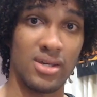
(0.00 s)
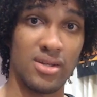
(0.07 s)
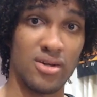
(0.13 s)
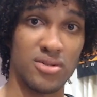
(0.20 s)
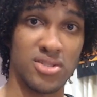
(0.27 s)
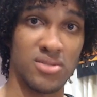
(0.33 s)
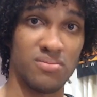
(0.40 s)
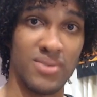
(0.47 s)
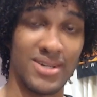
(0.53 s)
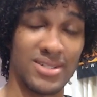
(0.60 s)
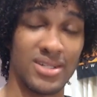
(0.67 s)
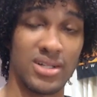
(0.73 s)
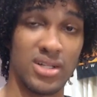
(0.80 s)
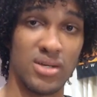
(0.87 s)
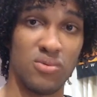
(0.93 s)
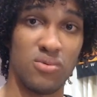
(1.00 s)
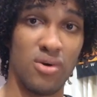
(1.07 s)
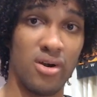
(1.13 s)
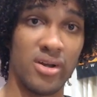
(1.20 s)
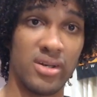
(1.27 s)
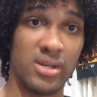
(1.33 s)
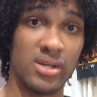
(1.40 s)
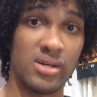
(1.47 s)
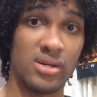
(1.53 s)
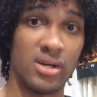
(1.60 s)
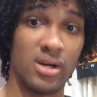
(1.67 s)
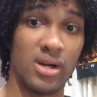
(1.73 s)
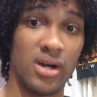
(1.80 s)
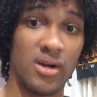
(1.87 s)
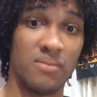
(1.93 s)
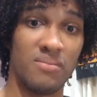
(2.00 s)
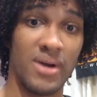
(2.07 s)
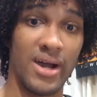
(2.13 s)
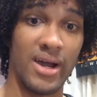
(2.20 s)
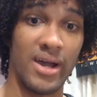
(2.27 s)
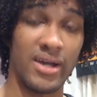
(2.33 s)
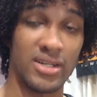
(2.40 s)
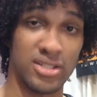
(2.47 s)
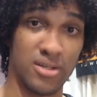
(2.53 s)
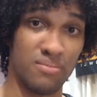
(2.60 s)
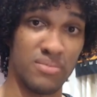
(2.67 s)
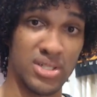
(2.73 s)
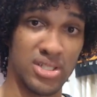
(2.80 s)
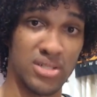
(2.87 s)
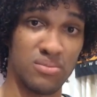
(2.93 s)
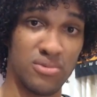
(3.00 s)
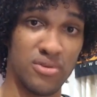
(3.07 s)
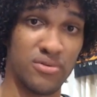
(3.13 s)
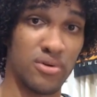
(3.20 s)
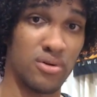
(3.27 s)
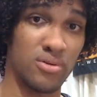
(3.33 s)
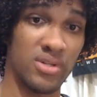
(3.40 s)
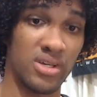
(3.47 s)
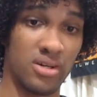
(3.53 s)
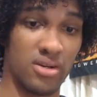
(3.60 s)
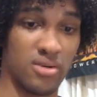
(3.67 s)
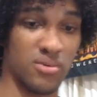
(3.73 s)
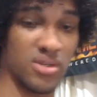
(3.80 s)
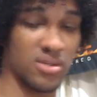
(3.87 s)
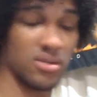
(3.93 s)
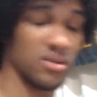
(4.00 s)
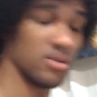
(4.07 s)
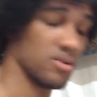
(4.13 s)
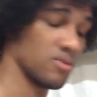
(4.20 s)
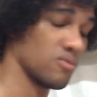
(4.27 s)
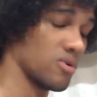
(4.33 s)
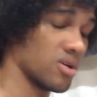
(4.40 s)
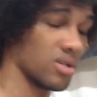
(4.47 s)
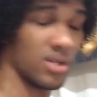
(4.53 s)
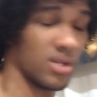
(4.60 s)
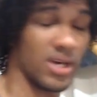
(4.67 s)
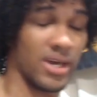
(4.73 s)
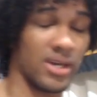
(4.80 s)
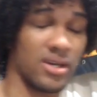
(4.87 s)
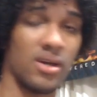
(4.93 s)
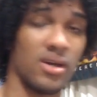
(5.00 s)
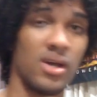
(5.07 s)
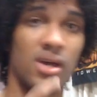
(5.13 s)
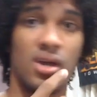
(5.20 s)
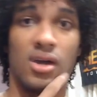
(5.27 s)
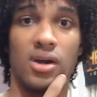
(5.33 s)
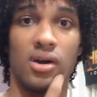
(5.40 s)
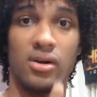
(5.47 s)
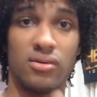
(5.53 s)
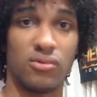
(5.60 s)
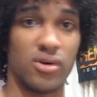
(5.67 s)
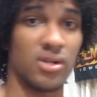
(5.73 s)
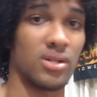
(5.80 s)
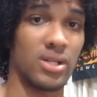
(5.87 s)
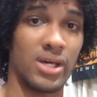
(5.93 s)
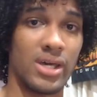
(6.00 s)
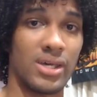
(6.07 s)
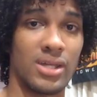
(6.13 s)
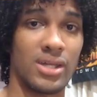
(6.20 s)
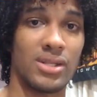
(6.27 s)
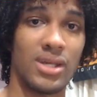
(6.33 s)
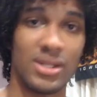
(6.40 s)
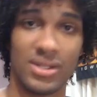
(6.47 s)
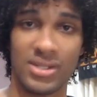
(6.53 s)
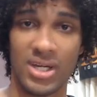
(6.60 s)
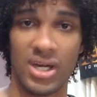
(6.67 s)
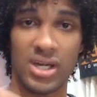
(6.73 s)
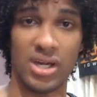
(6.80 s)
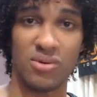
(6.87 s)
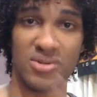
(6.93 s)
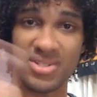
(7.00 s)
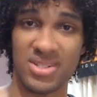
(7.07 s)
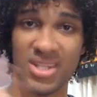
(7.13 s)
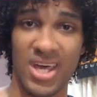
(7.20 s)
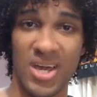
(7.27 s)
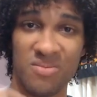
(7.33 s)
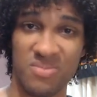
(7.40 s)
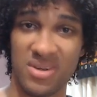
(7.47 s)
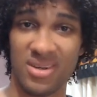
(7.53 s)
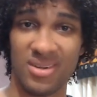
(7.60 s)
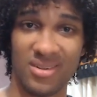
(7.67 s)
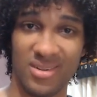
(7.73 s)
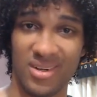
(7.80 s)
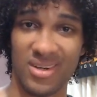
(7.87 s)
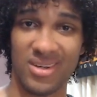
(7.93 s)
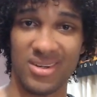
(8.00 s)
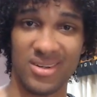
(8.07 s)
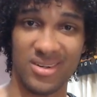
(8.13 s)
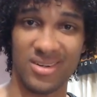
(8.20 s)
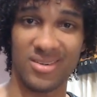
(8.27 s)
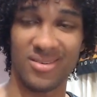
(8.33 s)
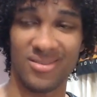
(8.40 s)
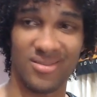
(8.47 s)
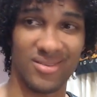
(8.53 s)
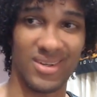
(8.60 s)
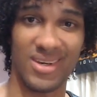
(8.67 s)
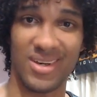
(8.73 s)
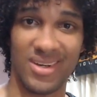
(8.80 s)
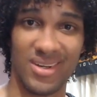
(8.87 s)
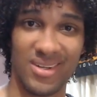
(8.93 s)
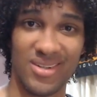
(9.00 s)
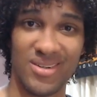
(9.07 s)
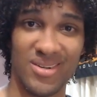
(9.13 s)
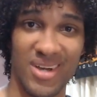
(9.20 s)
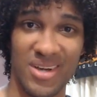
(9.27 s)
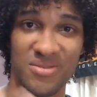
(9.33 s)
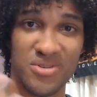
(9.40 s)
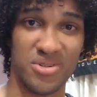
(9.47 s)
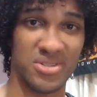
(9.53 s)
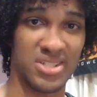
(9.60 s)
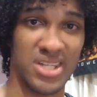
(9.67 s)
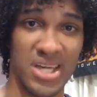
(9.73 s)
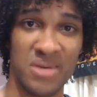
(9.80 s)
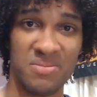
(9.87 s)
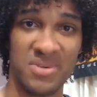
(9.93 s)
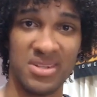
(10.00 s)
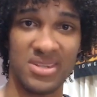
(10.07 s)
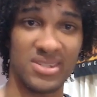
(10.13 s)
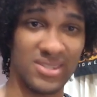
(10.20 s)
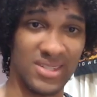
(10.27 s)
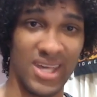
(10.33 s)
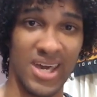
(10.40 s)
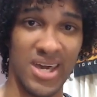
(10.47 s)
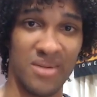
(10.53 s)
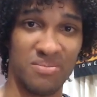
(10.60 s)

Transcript: She basically won by a submission move, holding her with one leg, and then Taya was tapping. Like, you have your champion tap